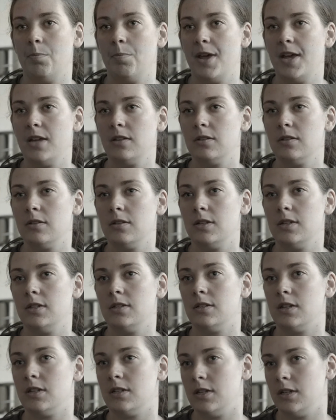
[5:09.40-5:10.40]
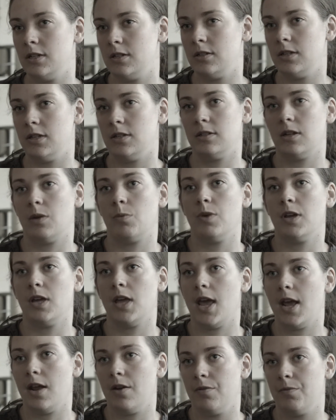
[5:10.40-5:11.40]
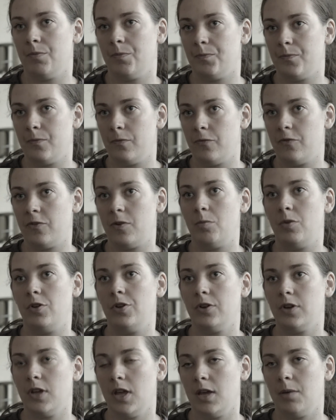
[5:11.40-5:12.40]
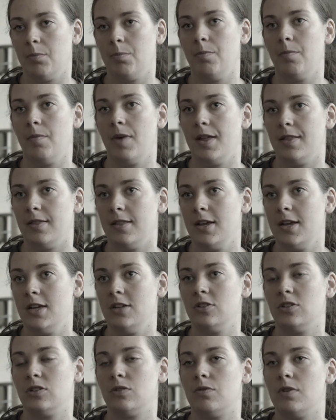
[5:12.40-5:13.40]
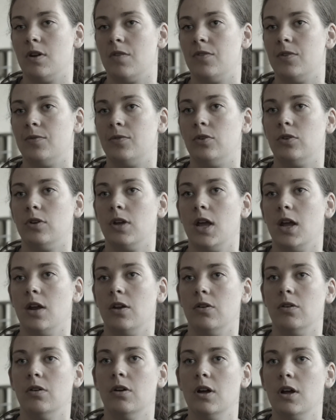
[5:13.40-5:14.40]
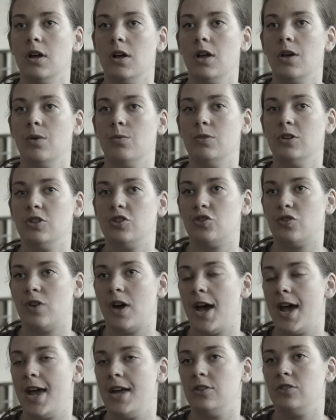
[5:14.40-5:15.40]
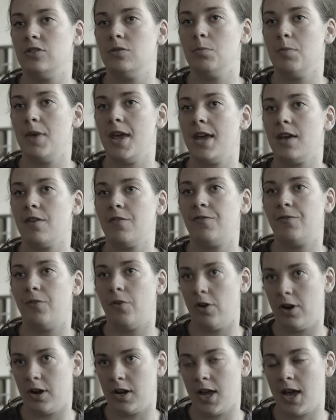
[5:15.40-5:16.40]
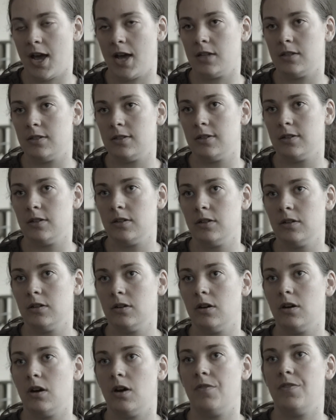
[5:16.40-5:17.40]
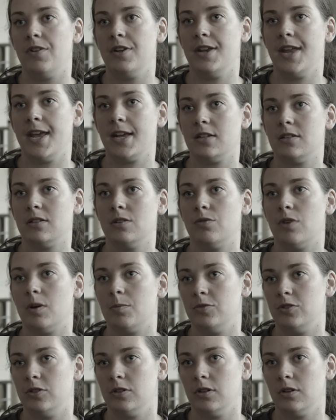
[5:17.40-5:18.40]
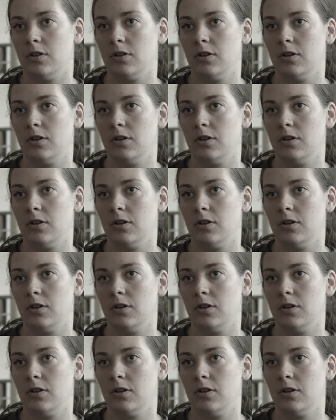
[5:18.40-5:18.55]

based on these statistics that we gain from looking at the history of the volcano, we try to make a forecast of the next eruption.